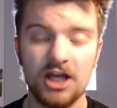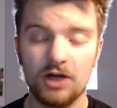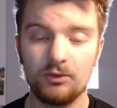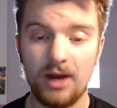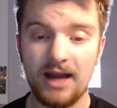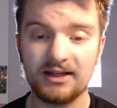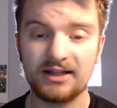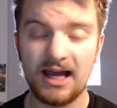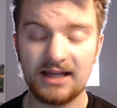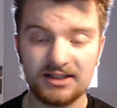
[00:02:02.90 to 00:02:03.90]
Rangnick
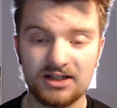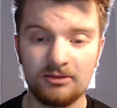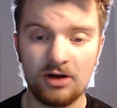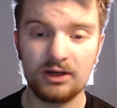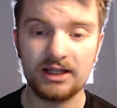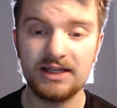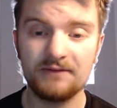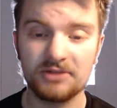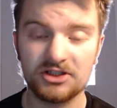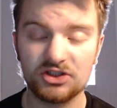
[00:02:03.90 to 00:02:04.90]
has to come out and give
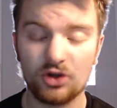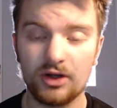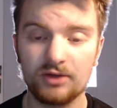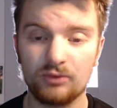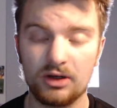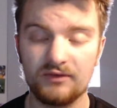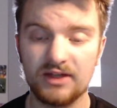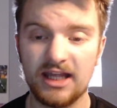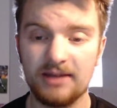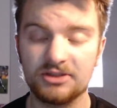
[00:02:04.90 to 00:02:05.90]
him a starting run of
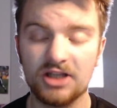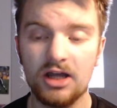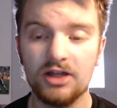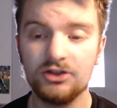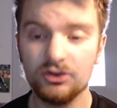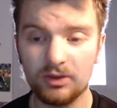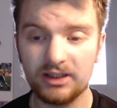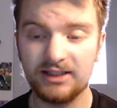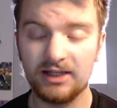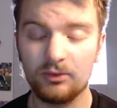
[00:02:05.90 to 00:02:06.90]
games. Do what he
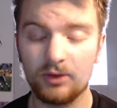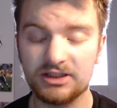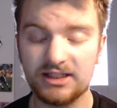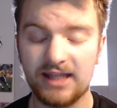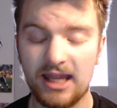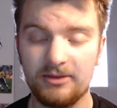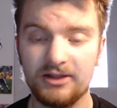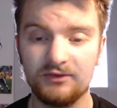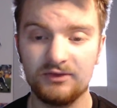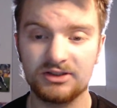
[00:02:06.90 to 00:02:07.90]
did once he came
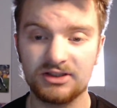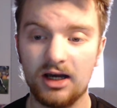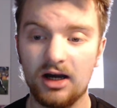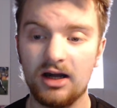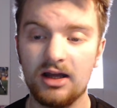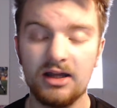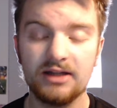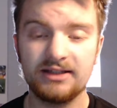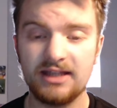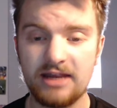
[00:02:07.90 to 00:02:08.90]
into the uh,
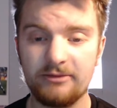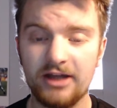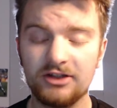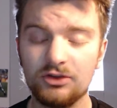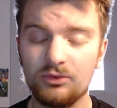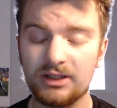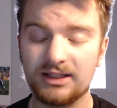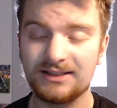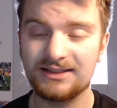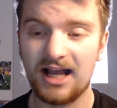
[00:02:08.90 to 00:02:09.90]
team, and do what
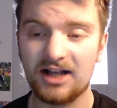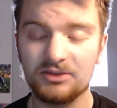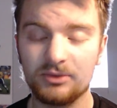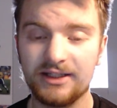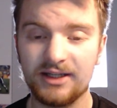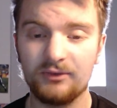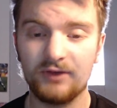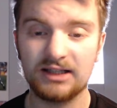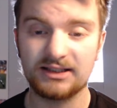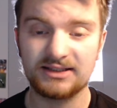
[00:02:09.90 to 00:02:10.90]
exactly what he did with
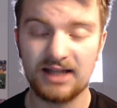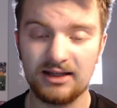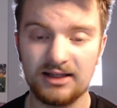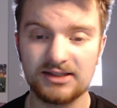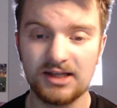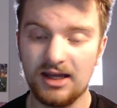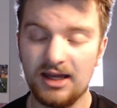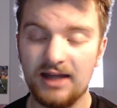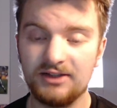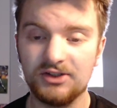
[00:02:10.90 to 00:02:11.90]
Alex Telles
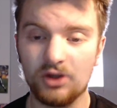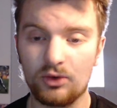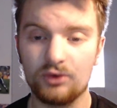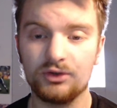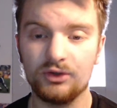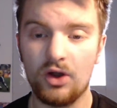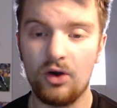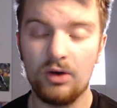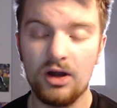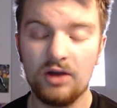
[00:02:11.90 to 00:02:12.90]
and Diogo
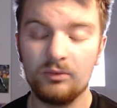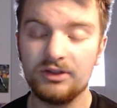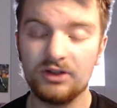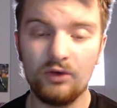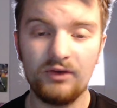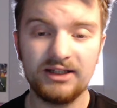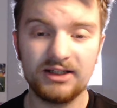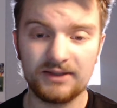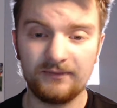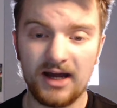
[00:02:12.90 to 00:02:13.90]
Dalot. We know that he
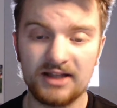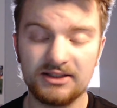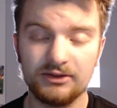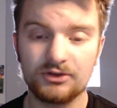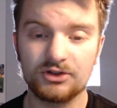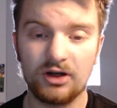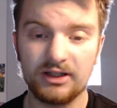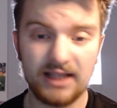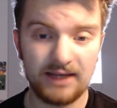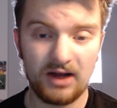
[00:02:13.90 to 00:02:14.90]
doesn't fancy Luke Shaw, and
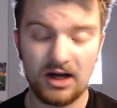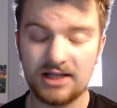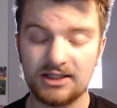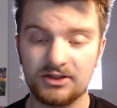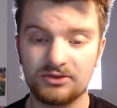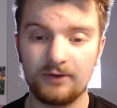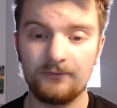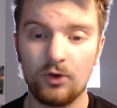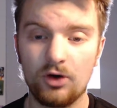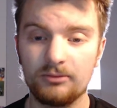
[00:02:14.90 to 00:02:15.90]
he gave Alex Telles a run of
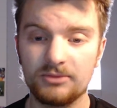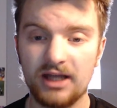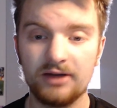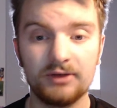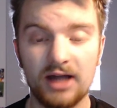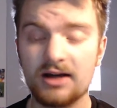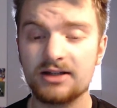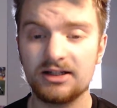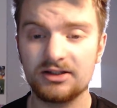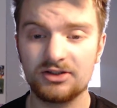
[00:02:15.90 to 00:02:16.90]
form, and Alex
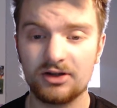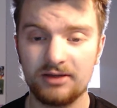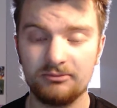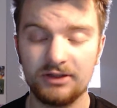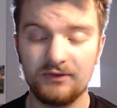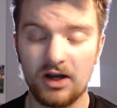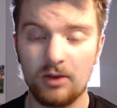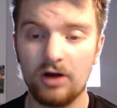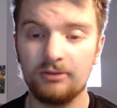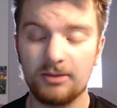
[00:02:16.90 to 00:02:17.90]
Telles took it and played very
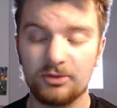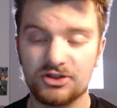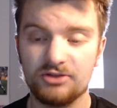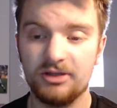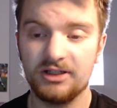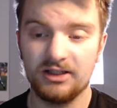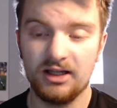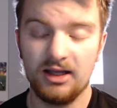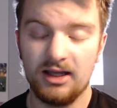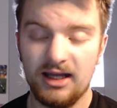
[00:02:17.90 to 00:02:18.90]
well, in my personal opinion.
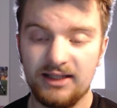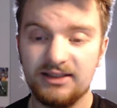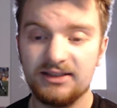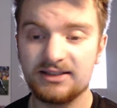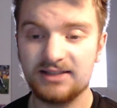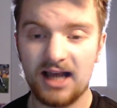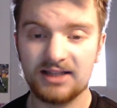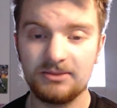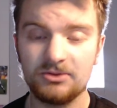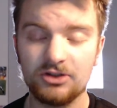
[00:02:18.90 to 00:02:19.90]
And he did the exact
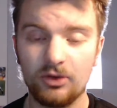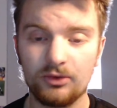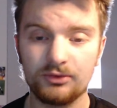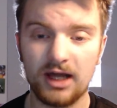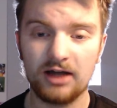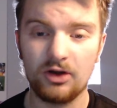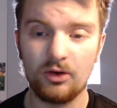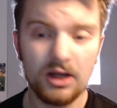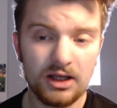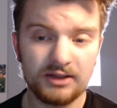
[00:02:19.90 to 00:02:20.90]
same with Diogo Dalot.
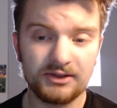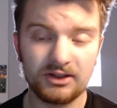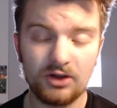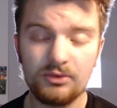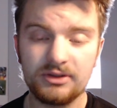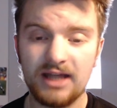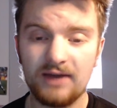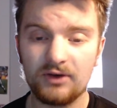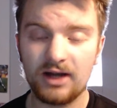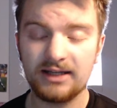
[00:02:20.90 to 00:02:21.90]
Dalot
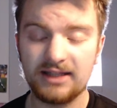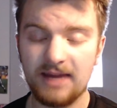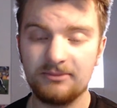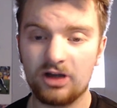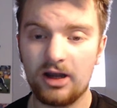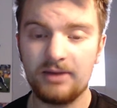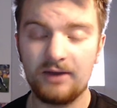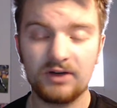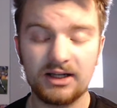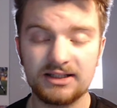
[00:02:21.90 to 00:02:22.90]
never had game time,
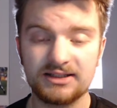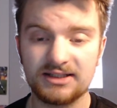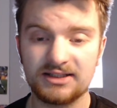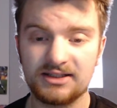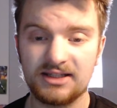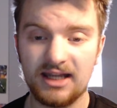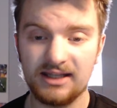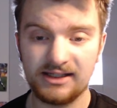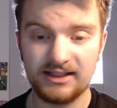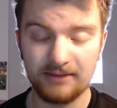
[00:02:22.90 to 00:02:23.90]
never had consistency, and
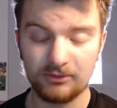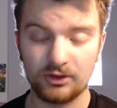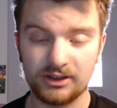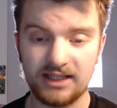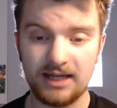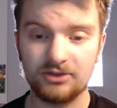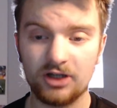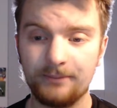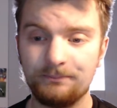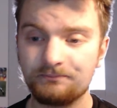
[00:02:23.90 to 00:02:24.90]
then he gave him a run of game
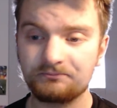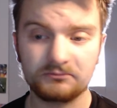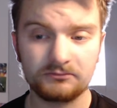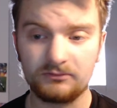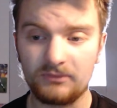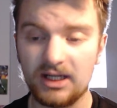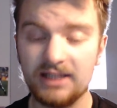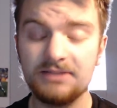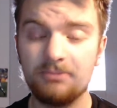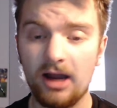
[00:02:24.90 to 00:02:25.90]
time. And
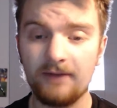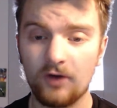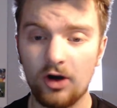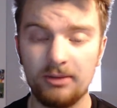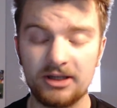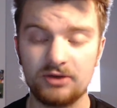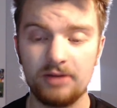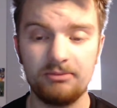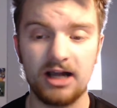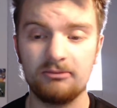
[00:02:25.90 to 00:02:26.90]
he's by far our best right
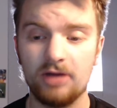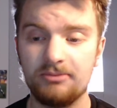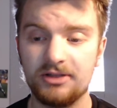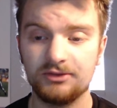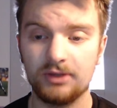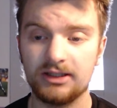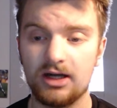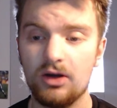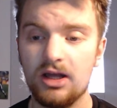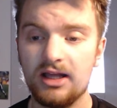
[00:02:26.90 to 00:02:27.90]
back, in my opinion, right
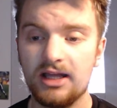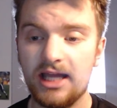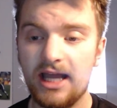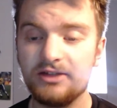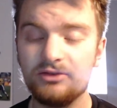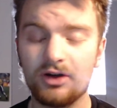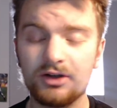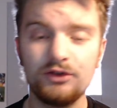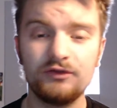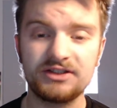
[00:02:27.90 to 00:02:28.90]
now. And you got to
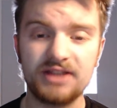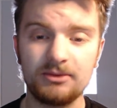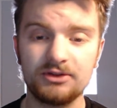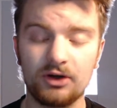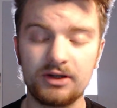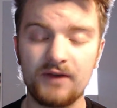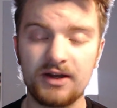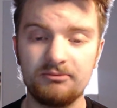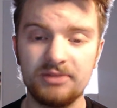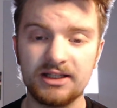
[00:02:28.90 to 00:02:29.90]
do the same with Donny van
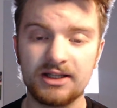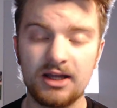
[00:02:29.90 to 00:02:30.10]
de Beek.